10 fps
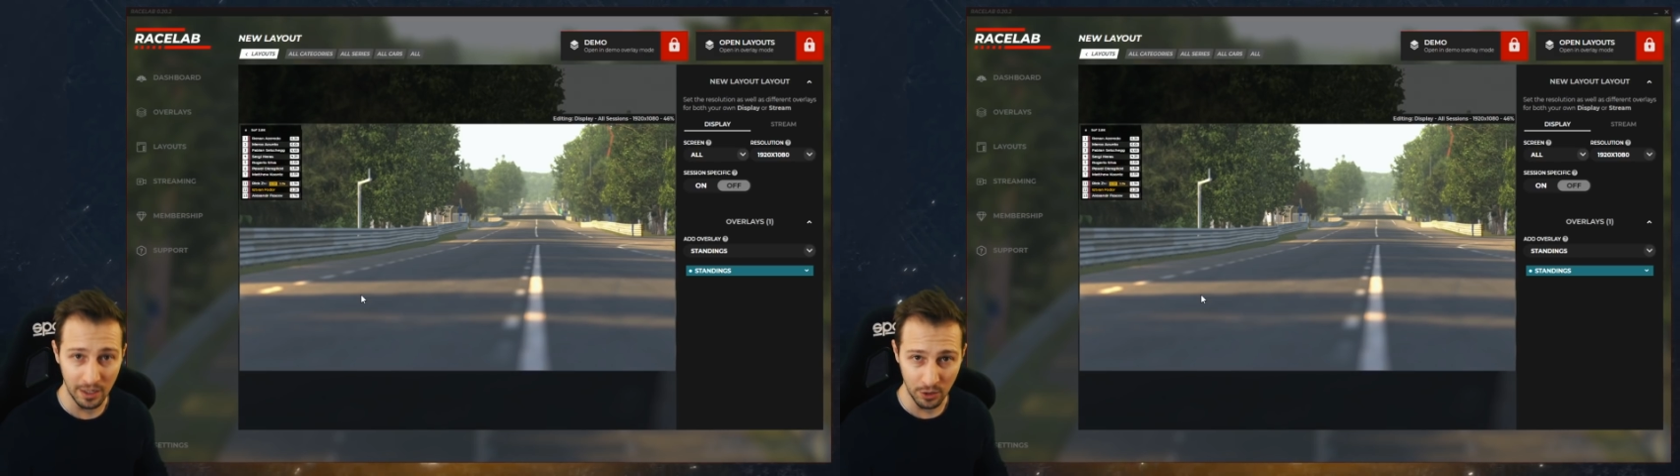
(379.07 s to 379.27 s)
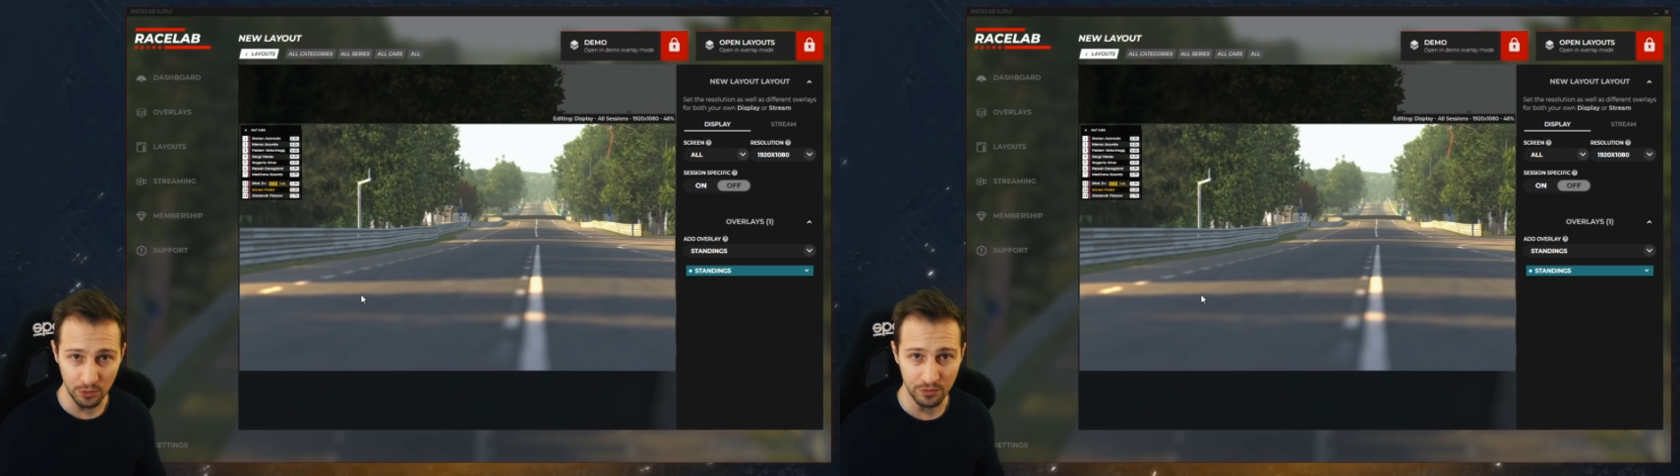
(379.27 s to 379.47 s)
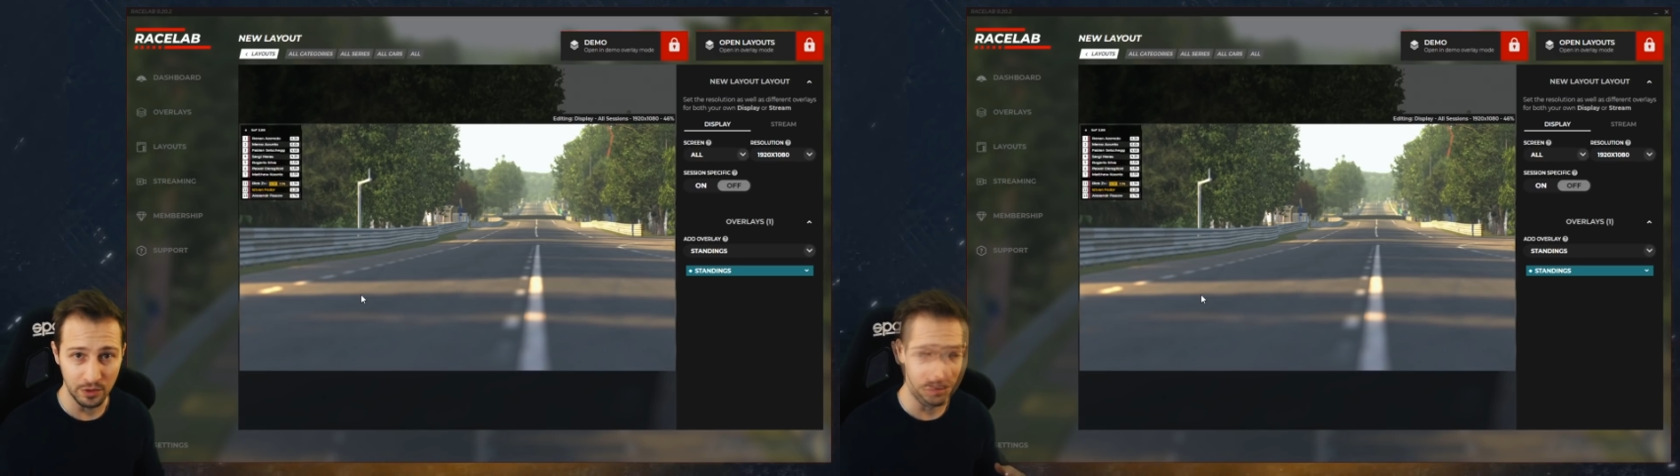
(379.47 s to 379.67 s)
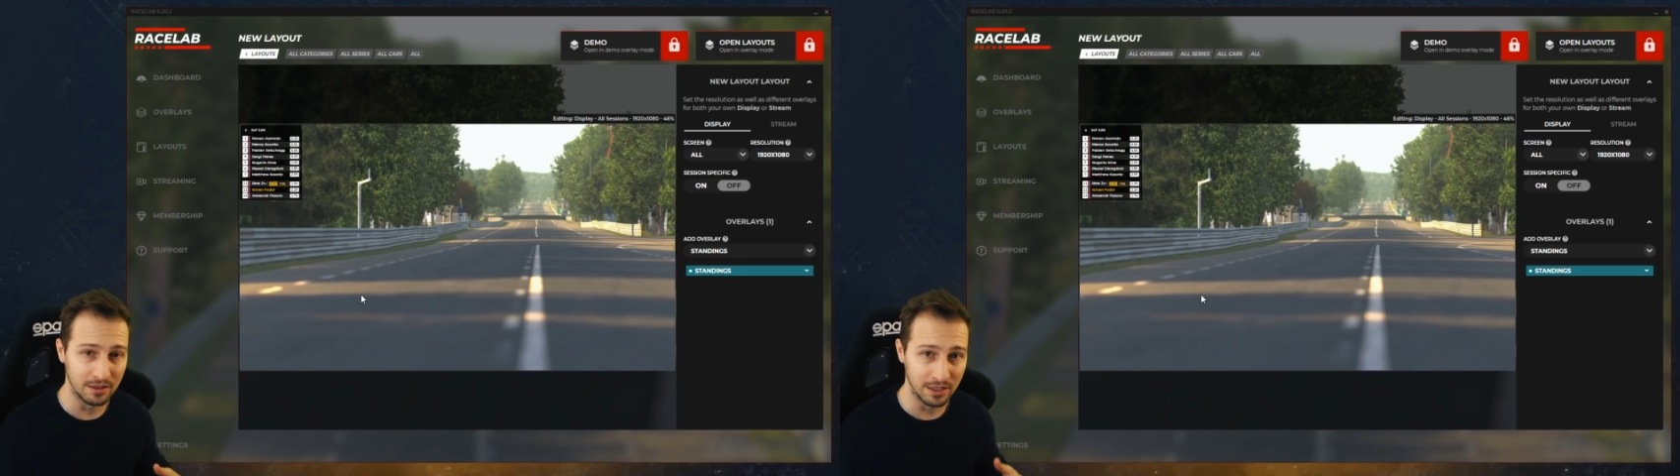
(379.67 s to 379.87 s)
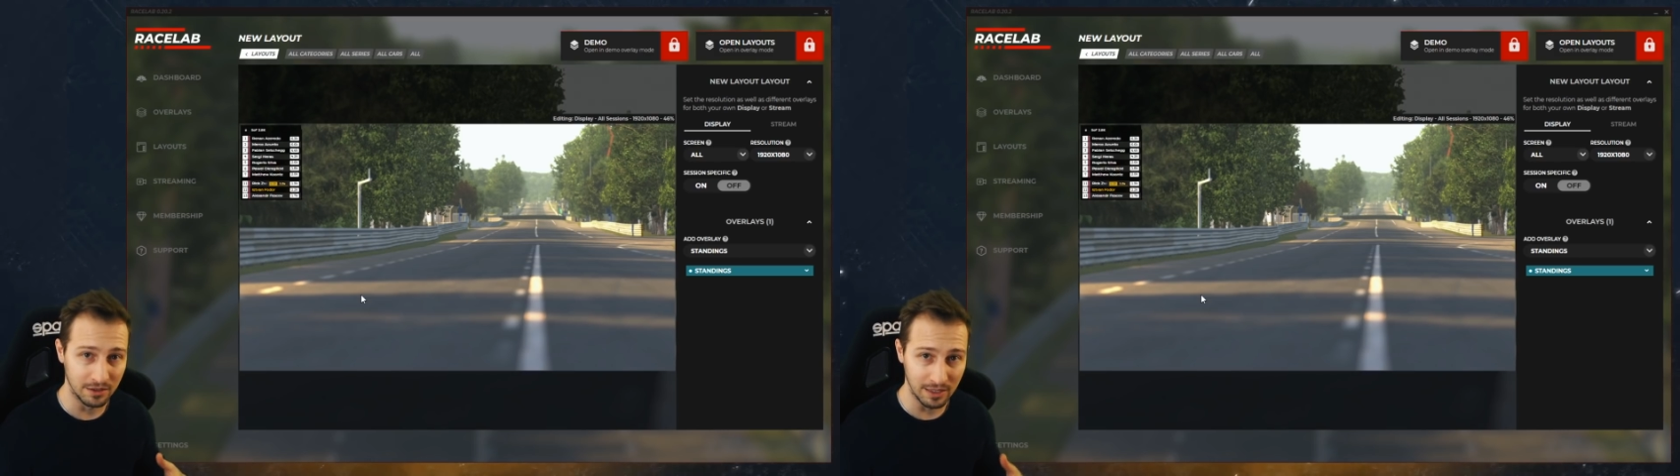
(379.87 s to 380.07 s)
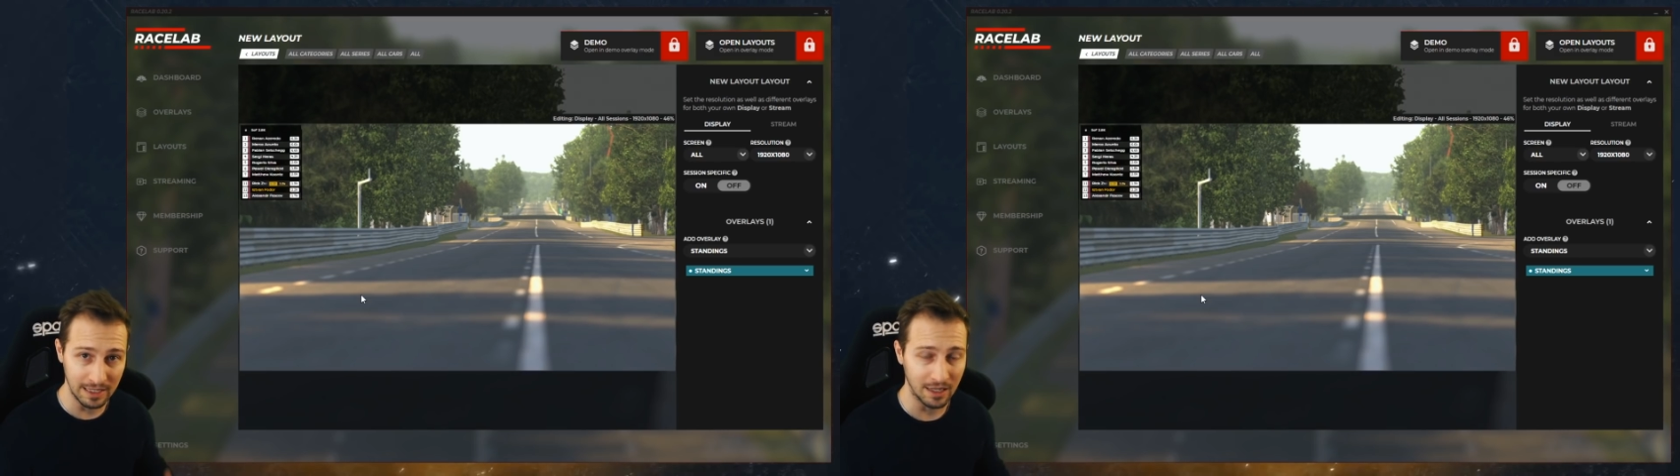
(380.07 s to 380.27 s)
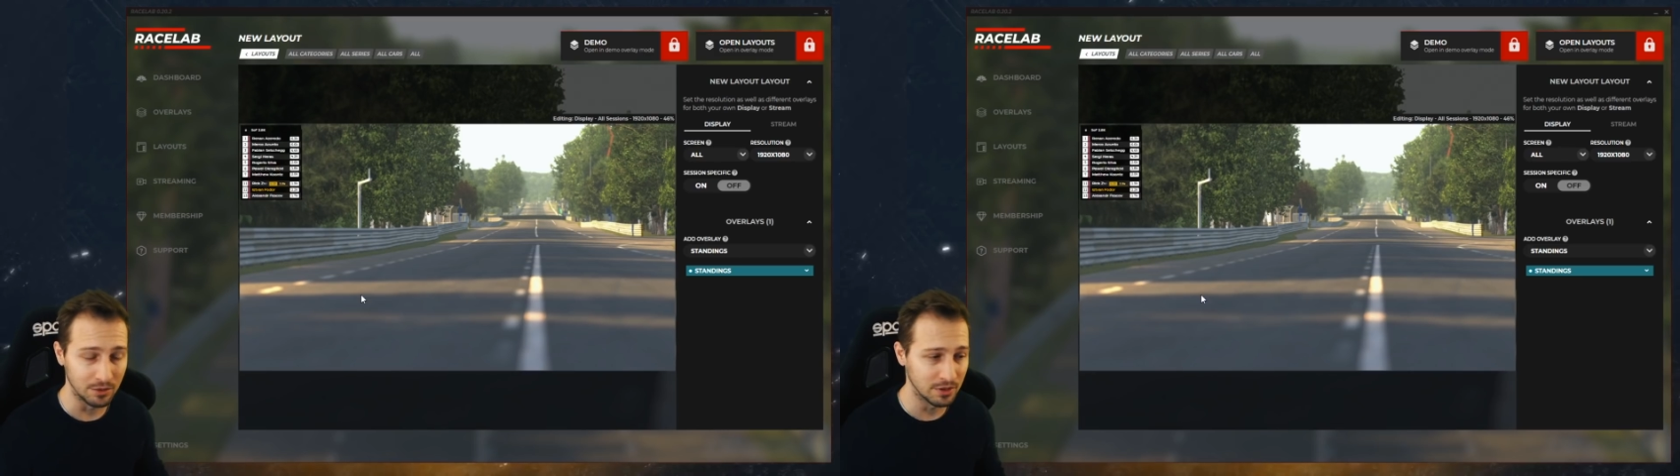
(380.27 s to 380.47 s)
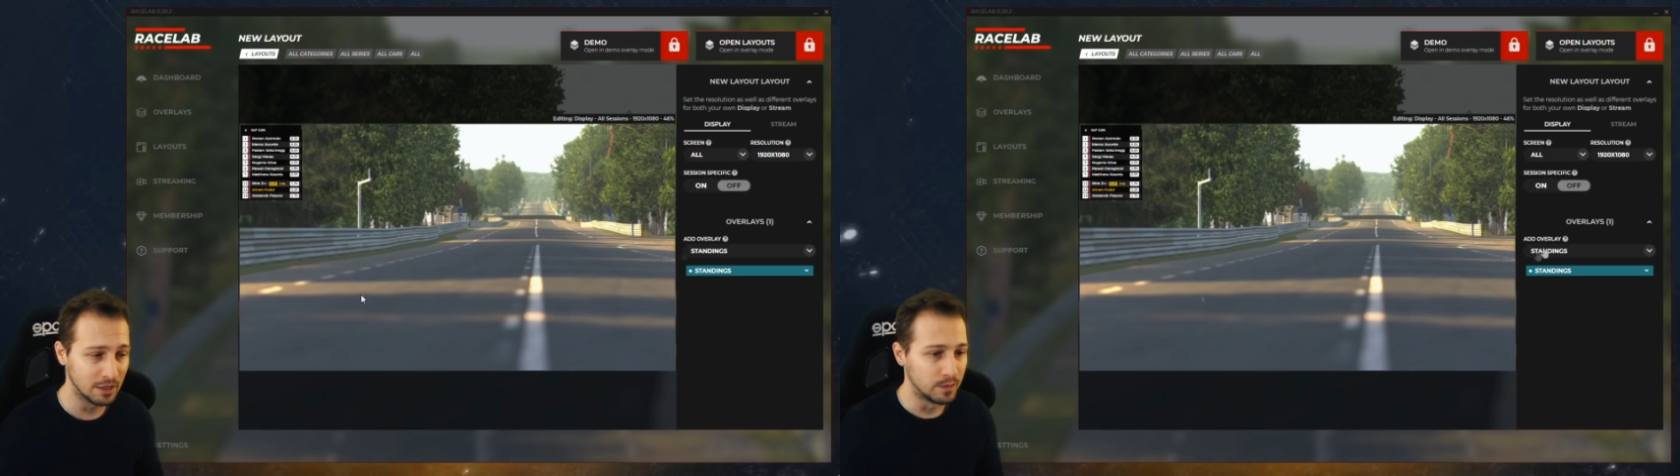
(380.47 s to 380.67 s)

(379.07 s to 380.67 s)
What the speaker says: I configure in a layout.